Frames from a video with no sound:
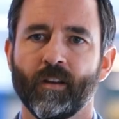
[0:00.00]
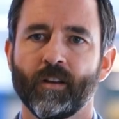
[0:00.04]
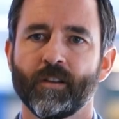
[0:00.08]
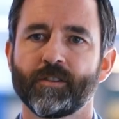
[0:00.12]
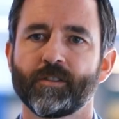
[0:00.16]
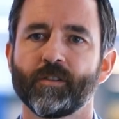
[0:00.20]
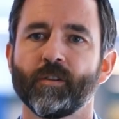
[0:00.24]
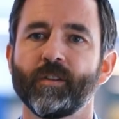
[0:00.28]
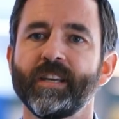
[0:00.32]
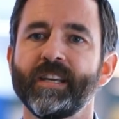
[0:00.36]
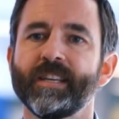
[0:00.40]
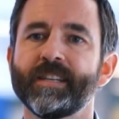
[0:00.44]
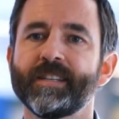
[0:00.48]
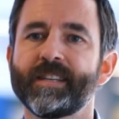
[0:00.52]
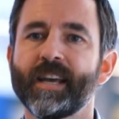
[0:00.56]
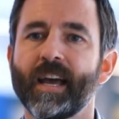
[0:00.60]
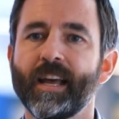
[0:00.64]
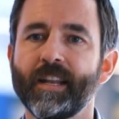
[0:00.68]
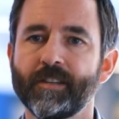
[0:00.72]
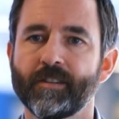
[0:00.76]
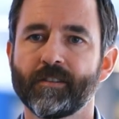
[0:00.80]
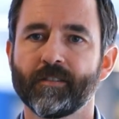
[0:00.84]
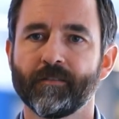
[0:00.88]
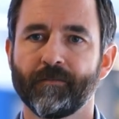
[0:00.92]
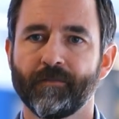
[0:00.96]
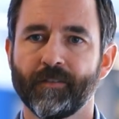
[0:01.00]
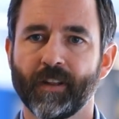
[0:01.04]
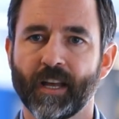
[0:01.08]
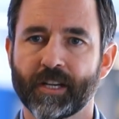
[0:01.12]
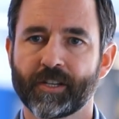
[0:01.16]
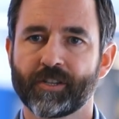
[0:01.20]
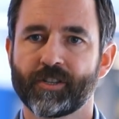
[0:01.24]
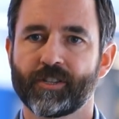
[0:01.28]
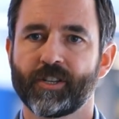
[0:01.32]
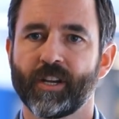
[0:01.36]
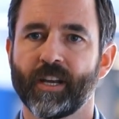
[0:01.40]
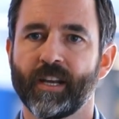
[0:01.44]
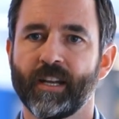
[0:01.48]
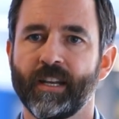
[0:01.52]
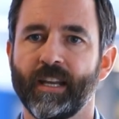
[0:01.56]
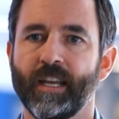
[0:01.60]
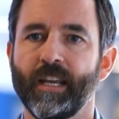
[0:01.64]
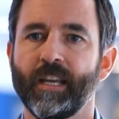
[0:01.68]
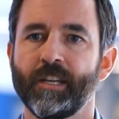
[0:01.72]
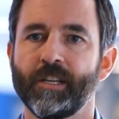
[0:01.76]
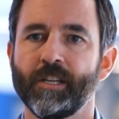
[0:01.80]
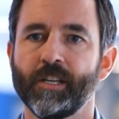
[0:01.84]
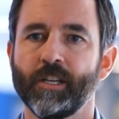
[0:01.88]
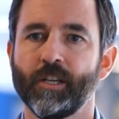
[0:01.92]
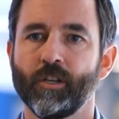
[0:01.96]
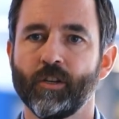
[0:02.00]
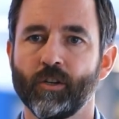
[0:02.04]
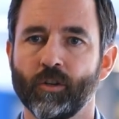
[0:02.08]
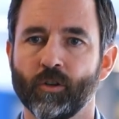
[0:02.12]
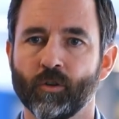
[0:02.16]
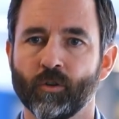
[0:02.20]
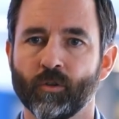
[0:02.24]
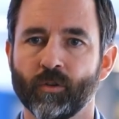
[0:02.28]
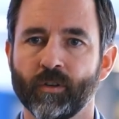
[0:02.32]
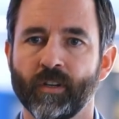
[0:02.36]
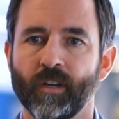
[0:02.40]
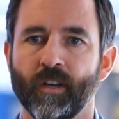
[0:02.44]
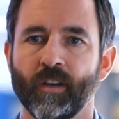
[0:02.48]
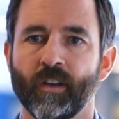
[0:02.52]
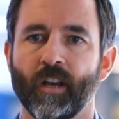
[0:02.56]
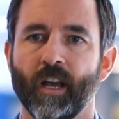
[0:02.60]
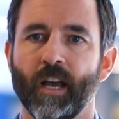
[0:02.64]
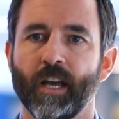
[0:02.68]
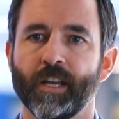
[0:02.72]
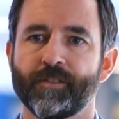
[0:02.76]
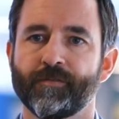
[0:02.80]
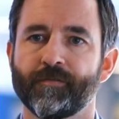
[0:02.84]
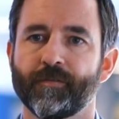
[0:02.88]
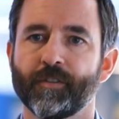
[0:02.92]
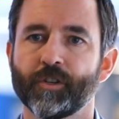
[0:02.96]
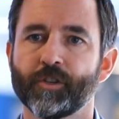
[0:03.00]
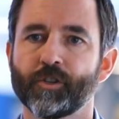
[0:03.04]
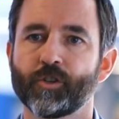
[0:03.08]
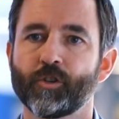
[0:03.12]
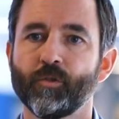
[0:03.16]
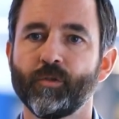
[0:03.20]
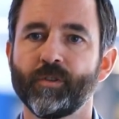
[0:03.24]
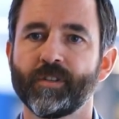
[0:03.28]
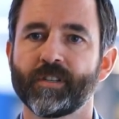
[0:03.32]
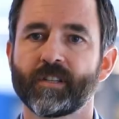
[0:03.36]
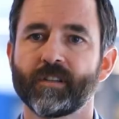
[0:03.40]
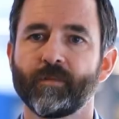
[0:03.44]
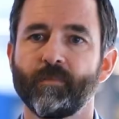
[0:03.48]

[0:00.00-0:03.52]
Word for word: So the intent of FlexChain EDU is for students